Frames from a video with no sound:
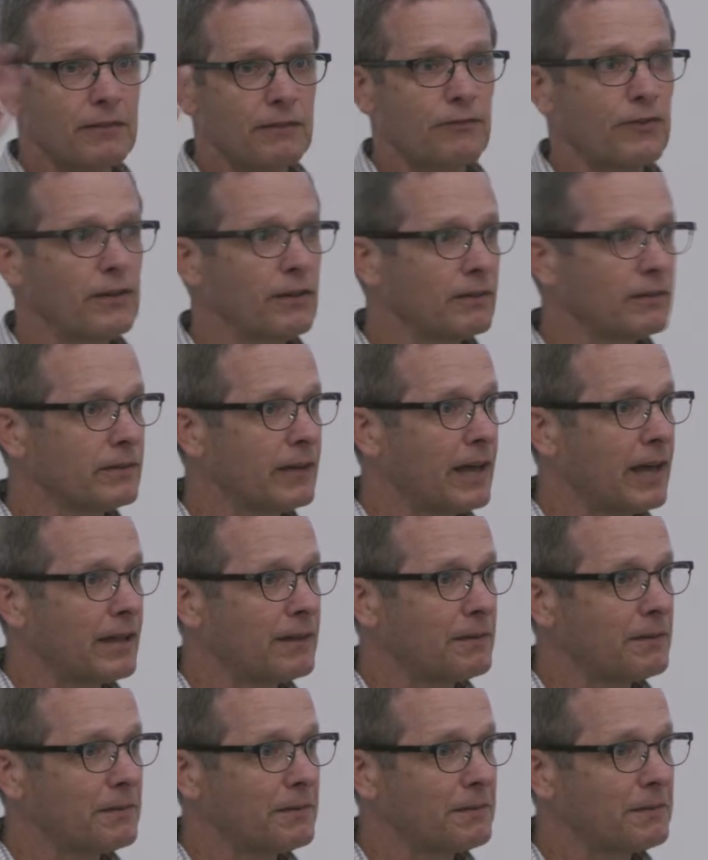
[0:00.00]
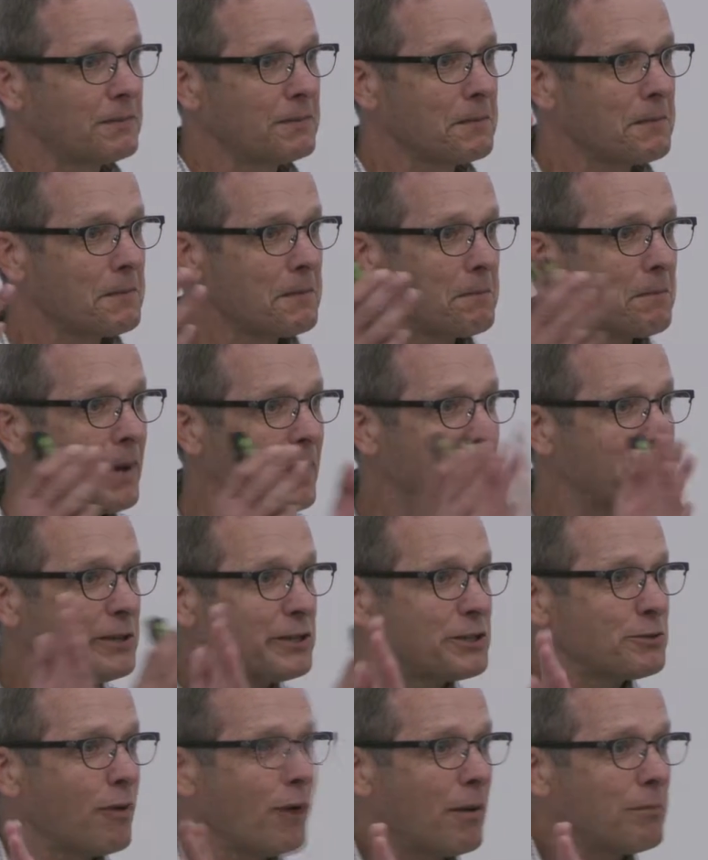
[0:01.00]
the field and maybe
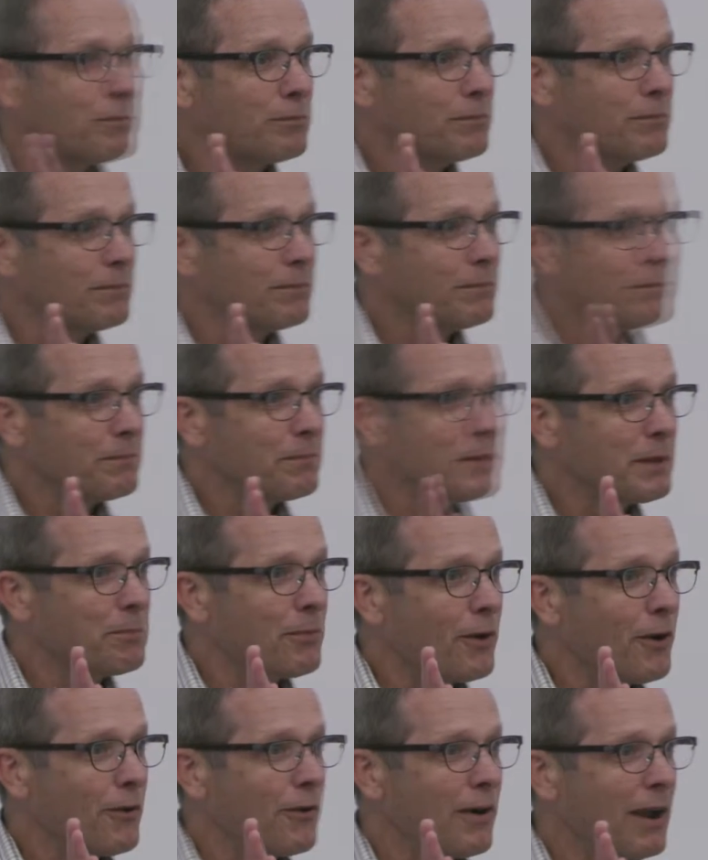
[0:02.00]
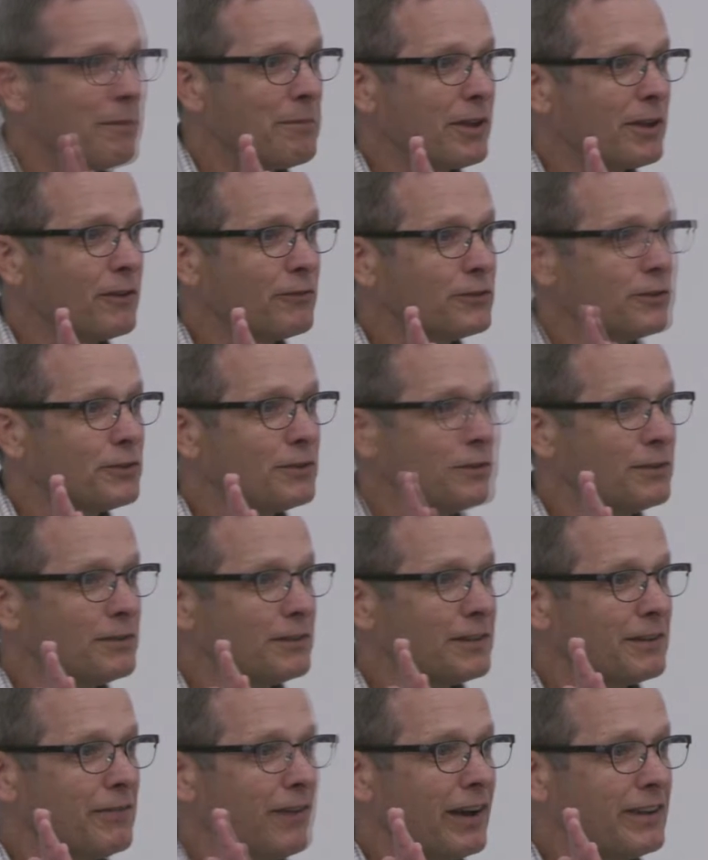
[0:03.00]
swap the programming of two
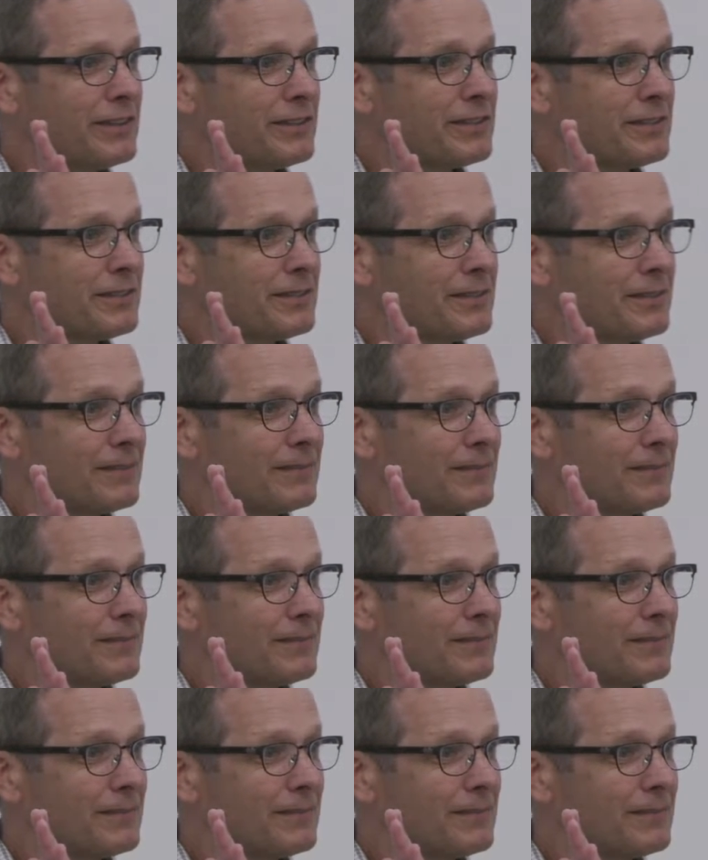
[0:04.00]
devices.